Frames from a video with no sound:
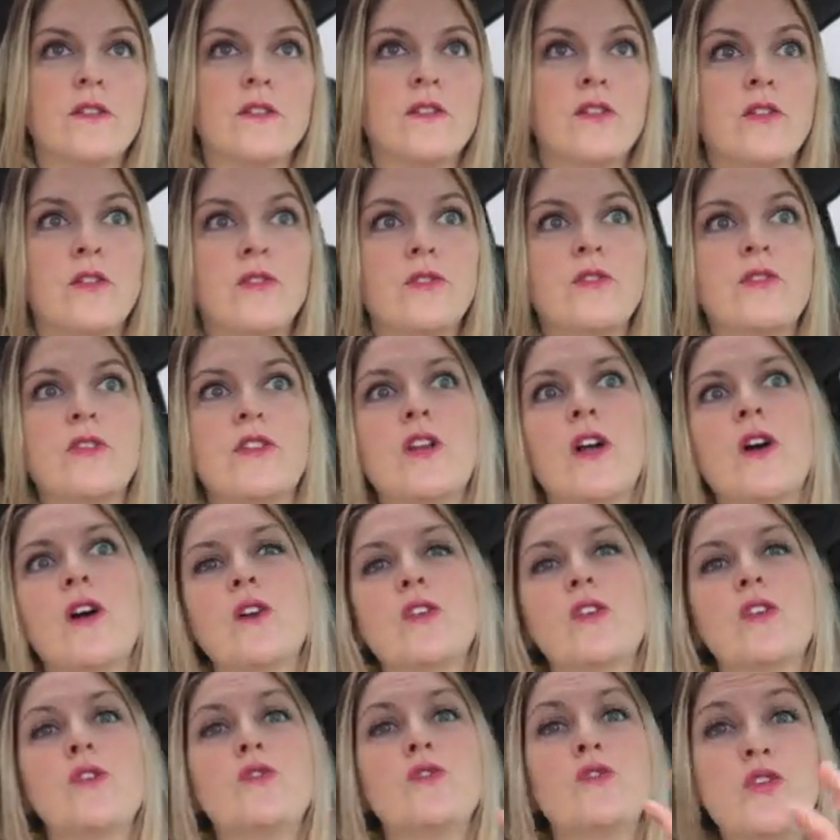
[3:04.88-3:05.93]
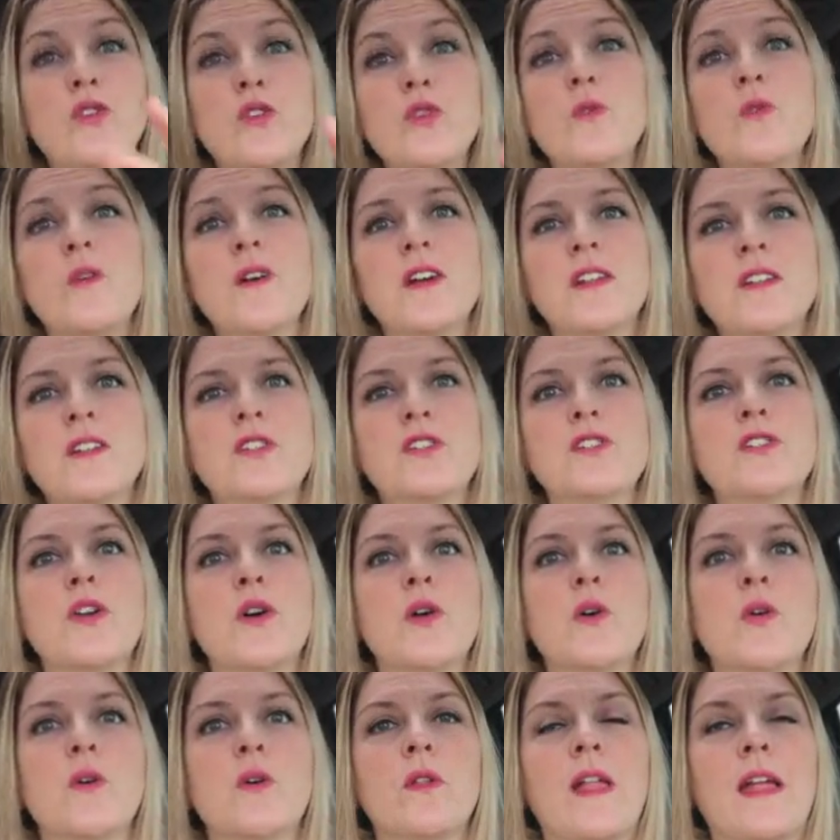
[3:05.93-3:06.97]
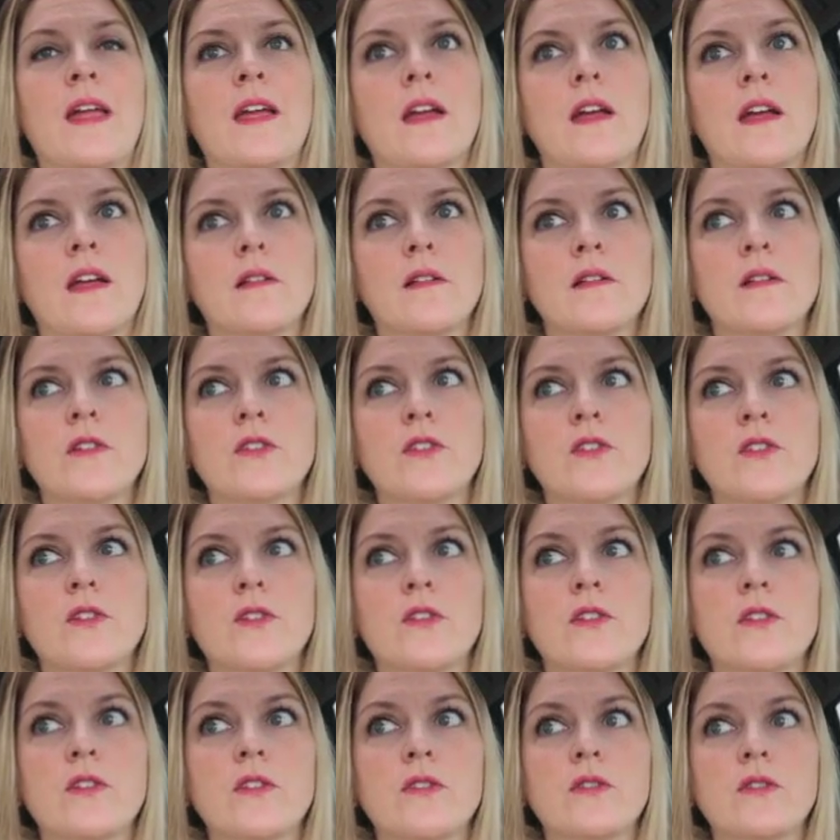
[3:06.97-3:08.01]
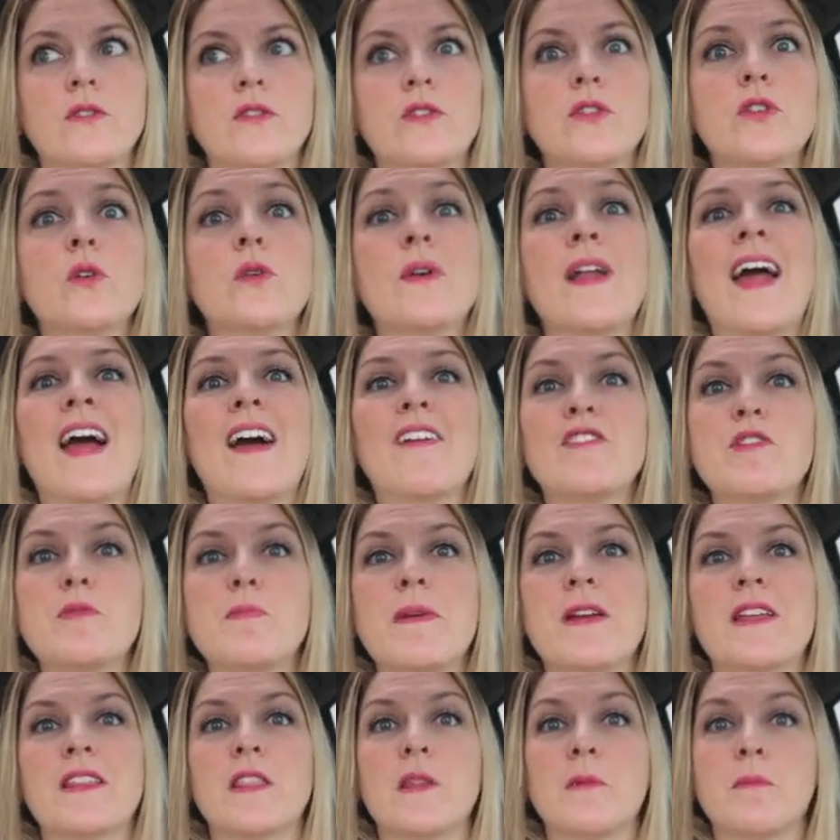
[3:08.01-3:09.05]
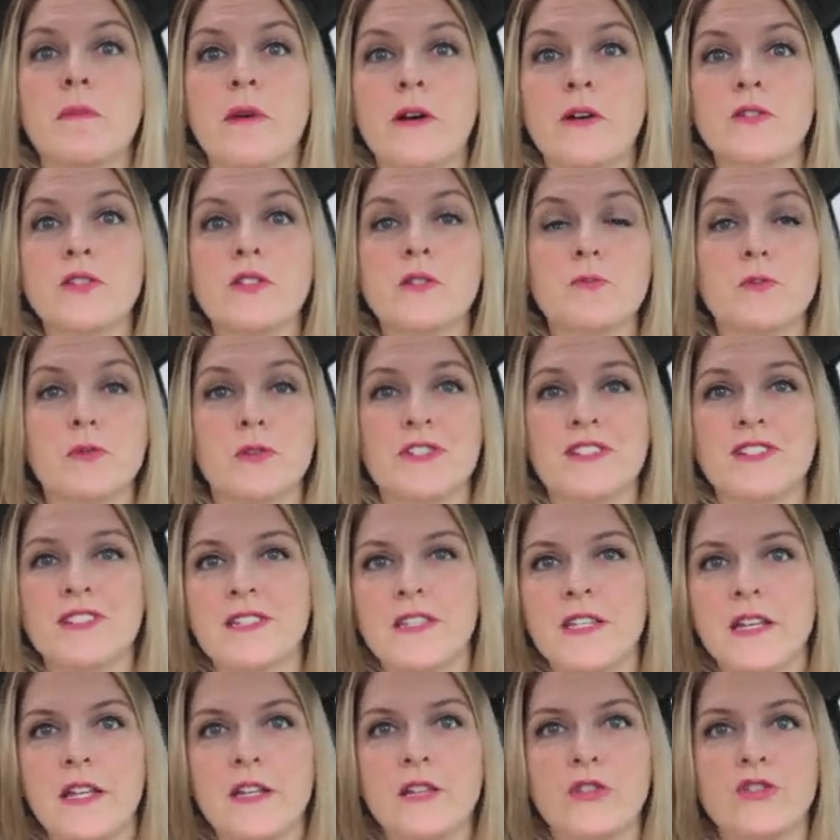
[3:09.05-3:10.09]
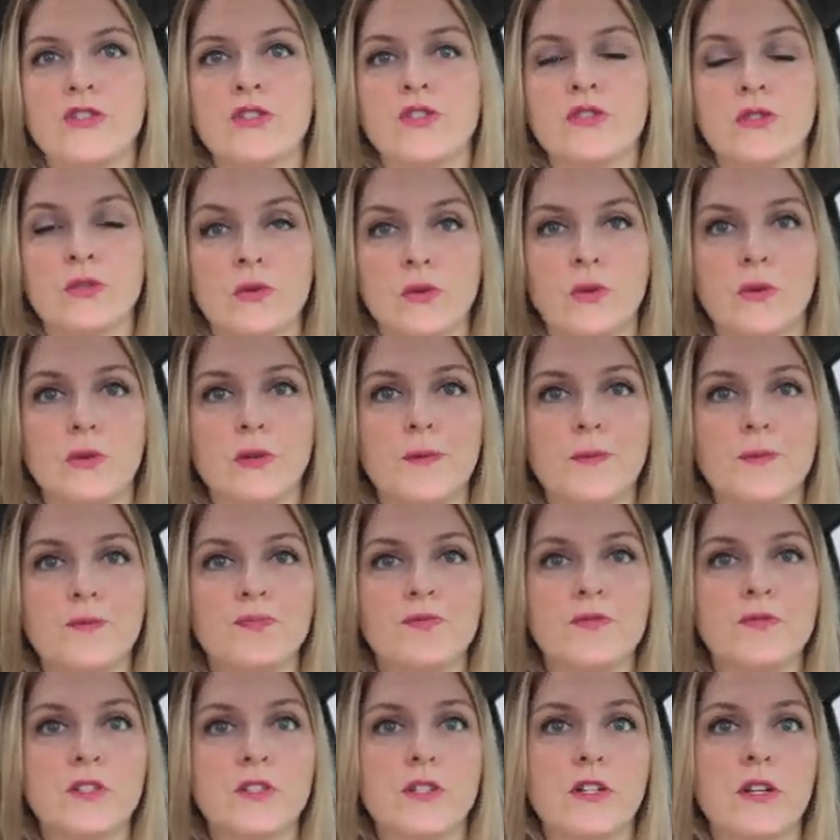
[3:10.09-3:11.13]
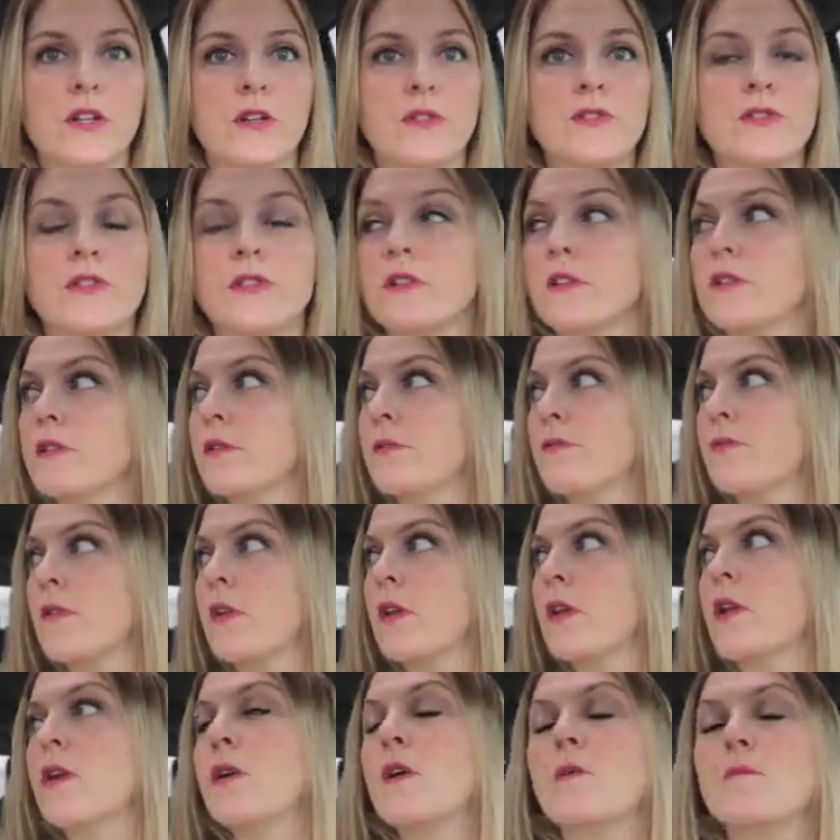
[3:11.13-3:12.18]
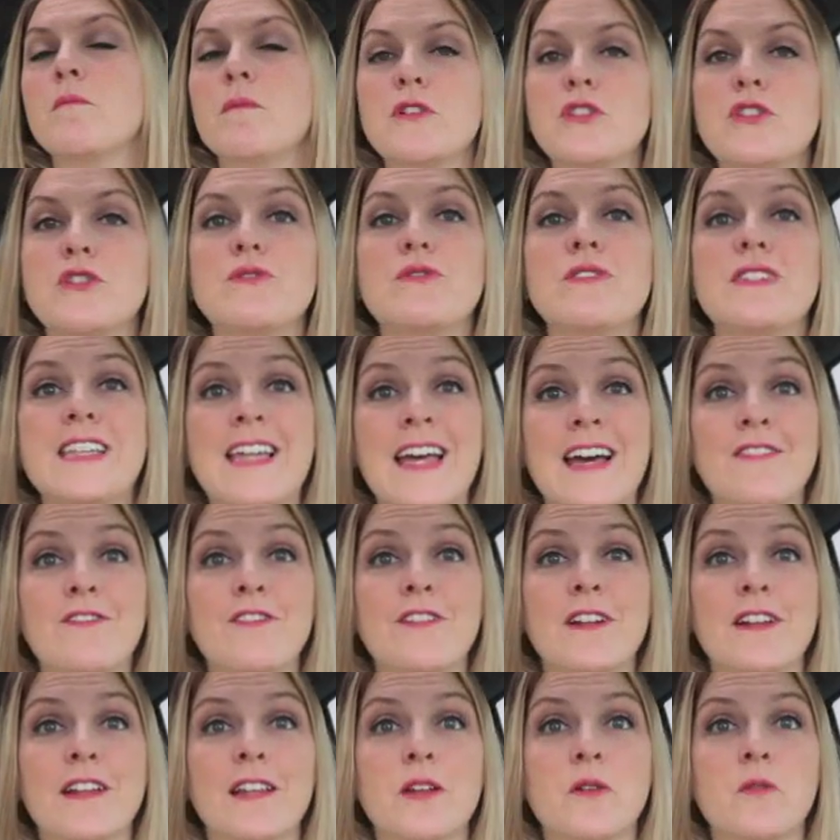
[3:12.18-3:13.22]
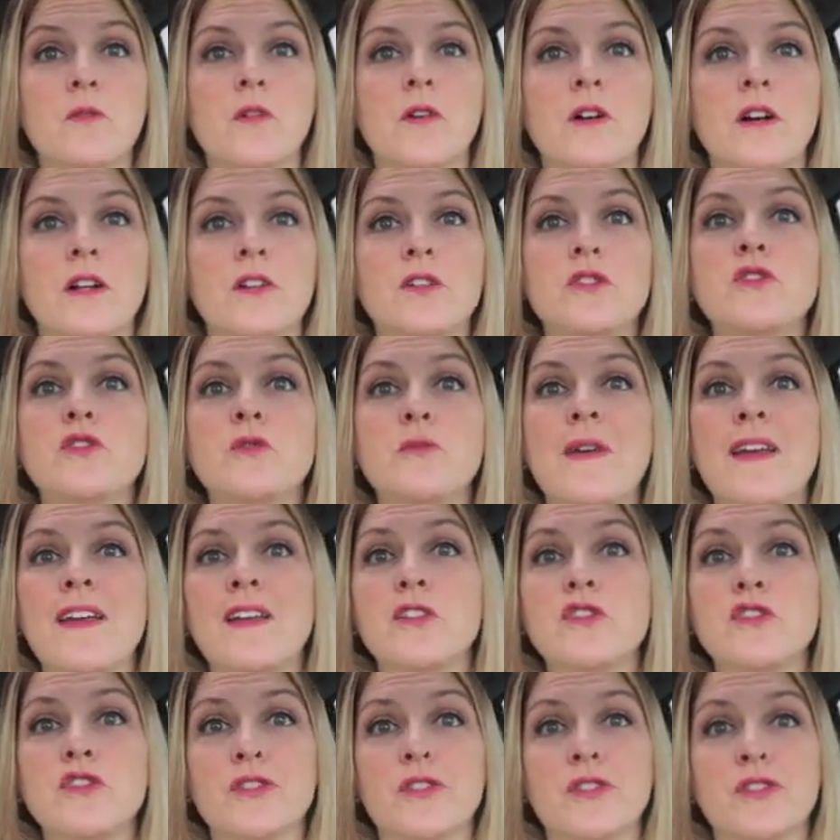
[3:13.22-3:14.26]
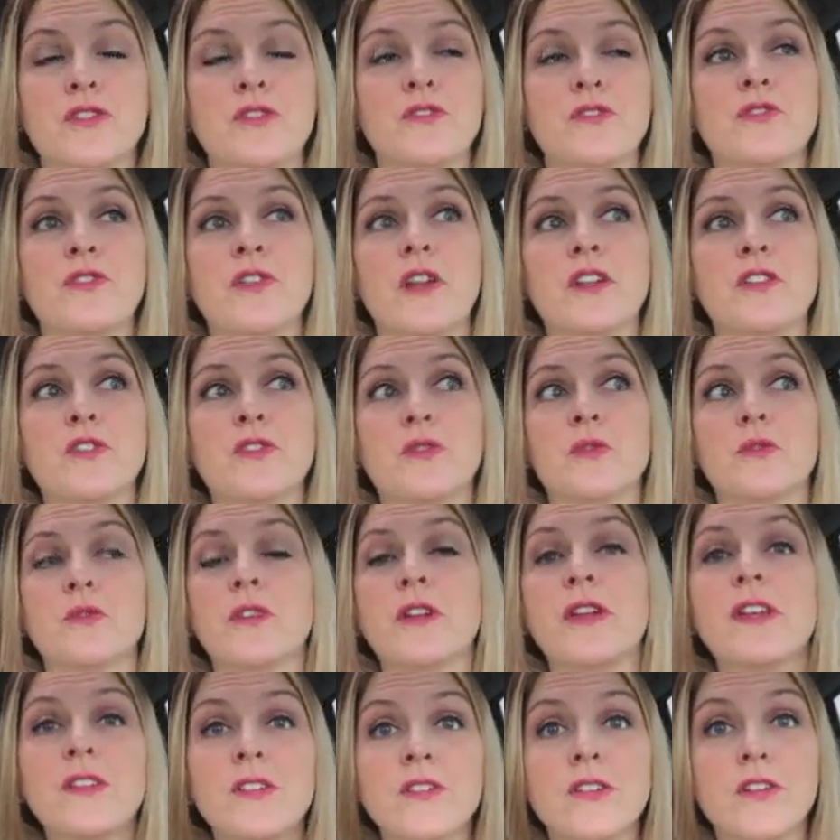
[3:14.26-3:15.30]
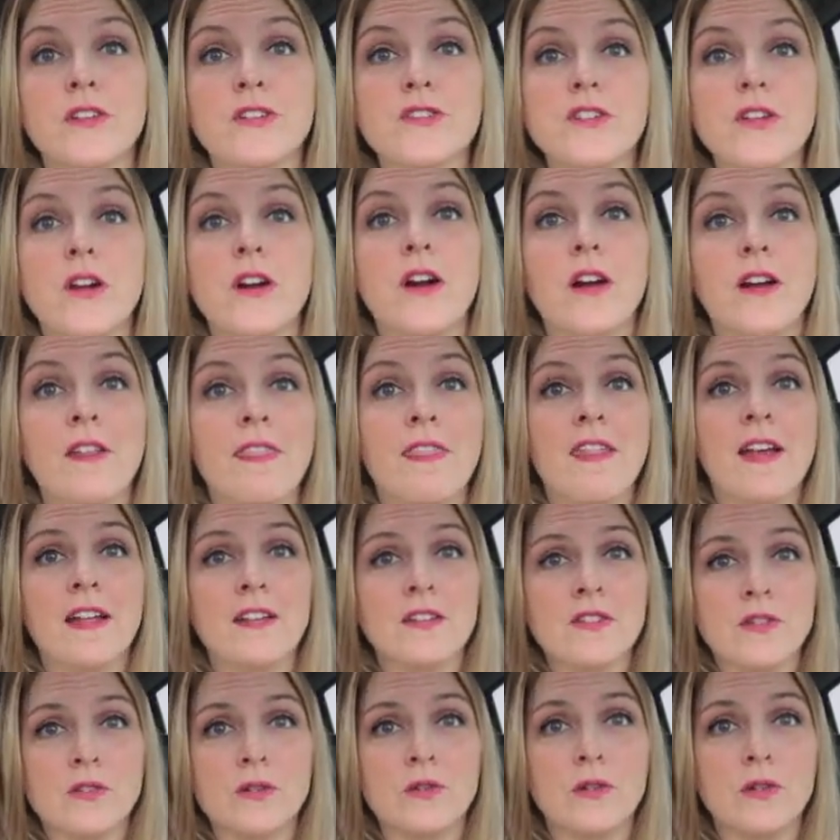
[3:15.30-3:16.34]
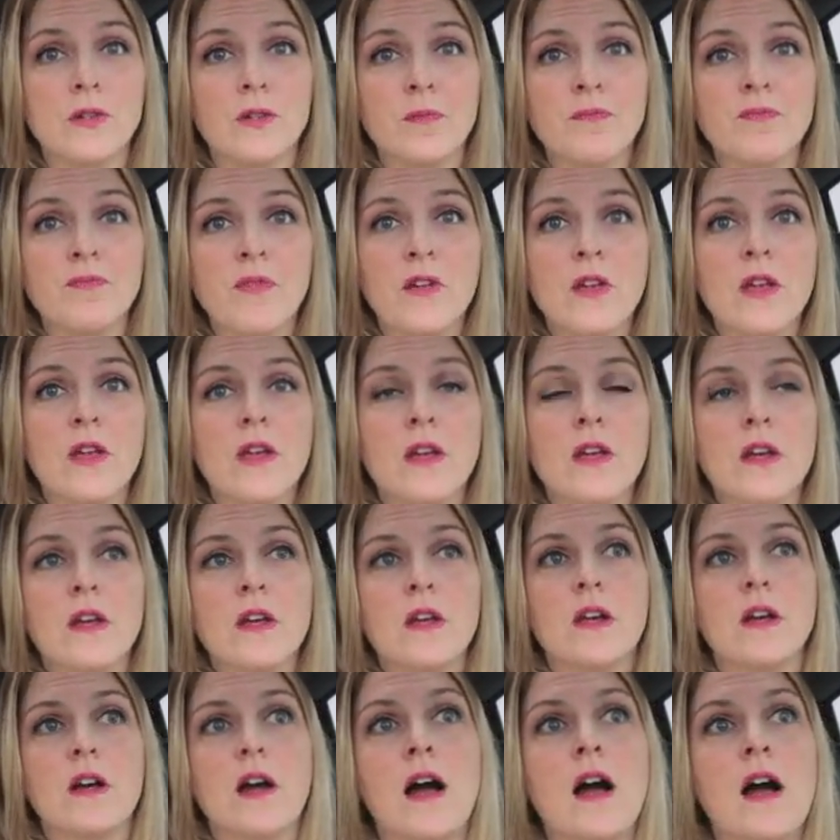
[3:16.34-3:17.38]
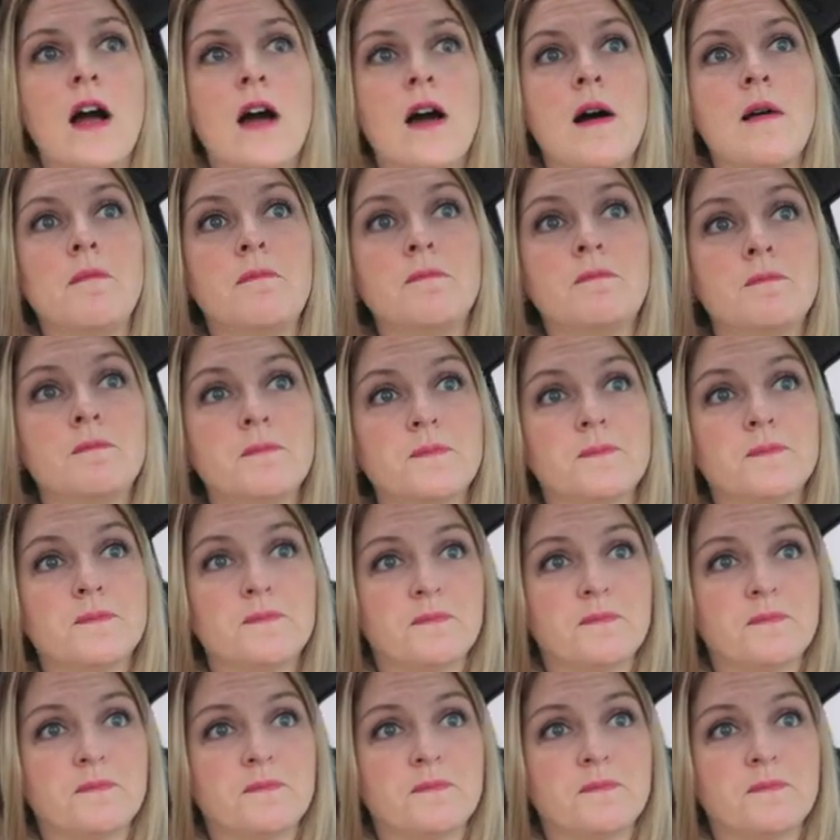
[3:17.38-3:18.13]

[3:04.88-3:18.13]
you don't you do want to know, like, you don't have to pick the most prestige school to go to, but you definitely want to make sure you've done your research on that school. Um,